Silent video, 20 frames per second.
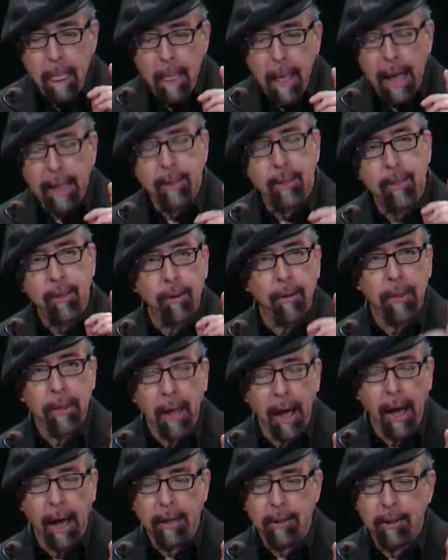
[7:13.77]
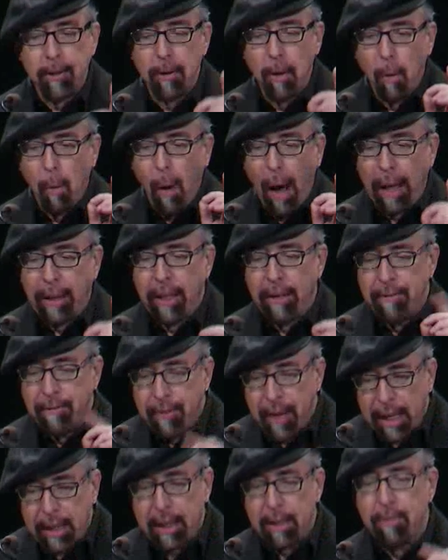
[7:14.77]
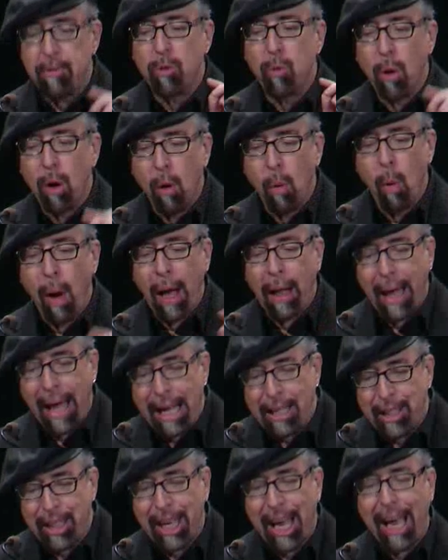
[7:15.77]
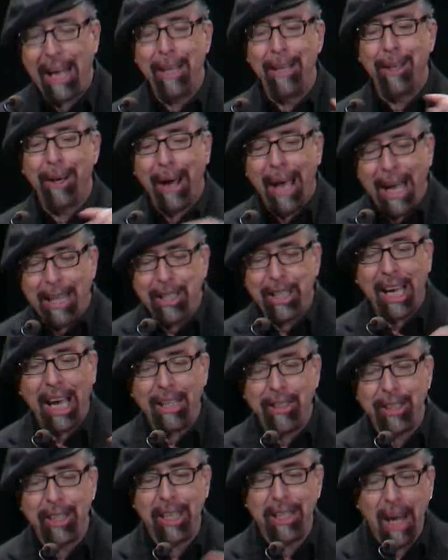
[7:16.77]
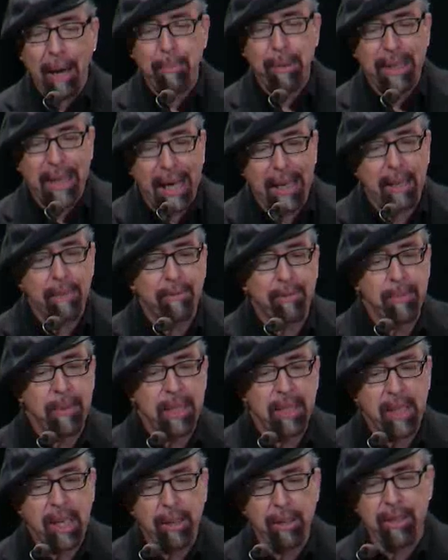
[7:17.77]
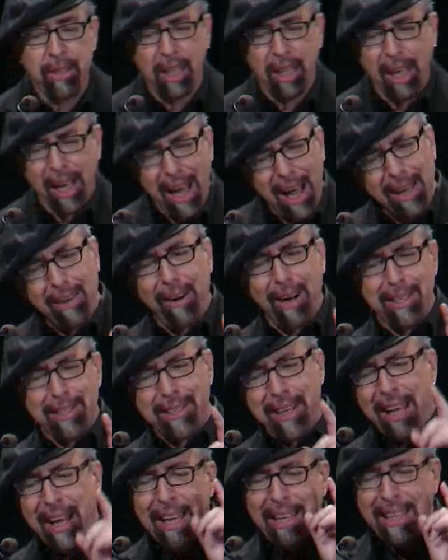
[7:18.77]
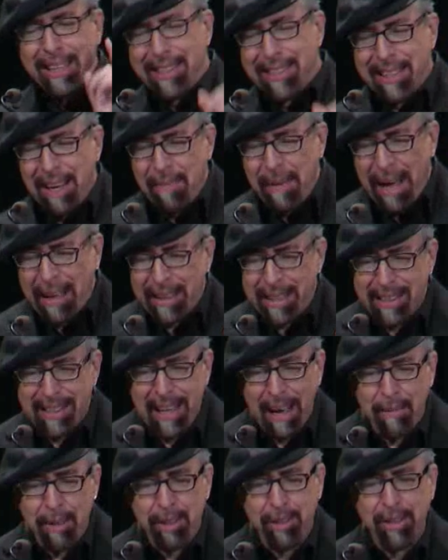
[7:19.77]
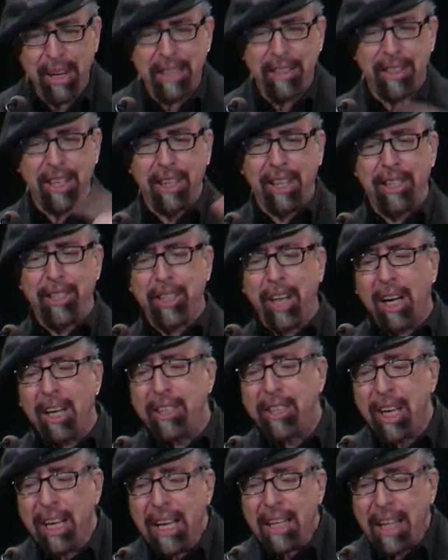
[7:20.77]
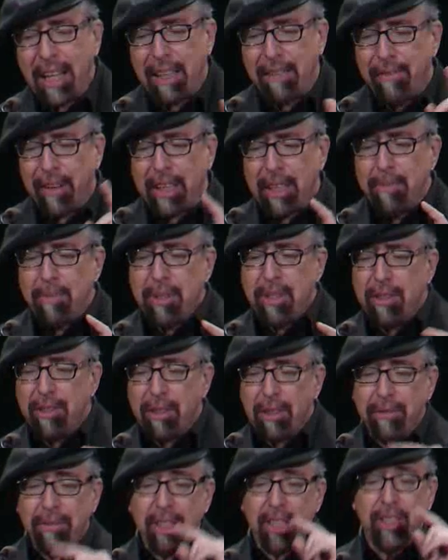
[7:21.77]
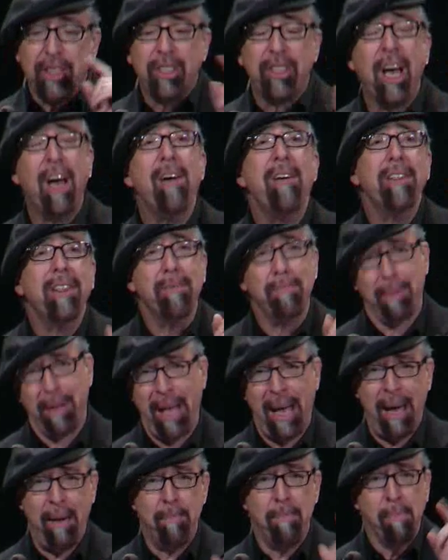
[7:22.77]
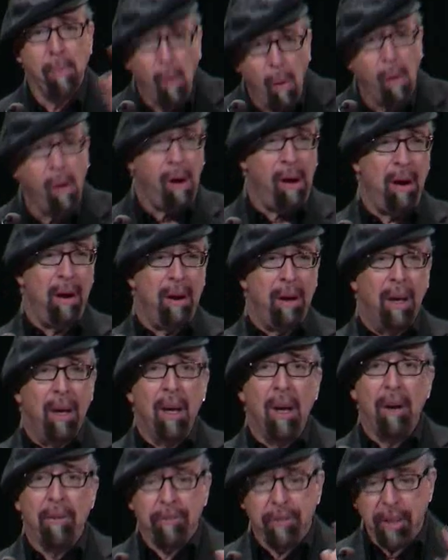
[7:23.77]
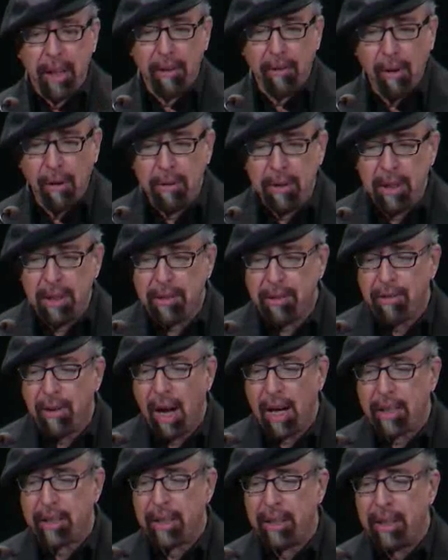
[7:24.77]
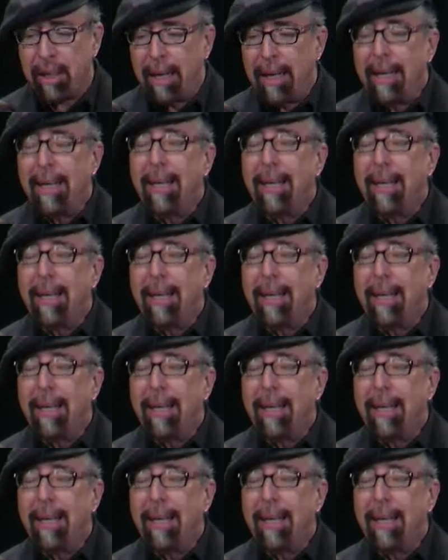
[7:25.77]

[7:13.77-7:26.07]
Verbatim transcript: And so, thus, while the victims were well educated, their education did not protect them from the skills of the con artists. Yet somehow this demonstrates to the judge that the victims deserve to share the blame more for their own destruction.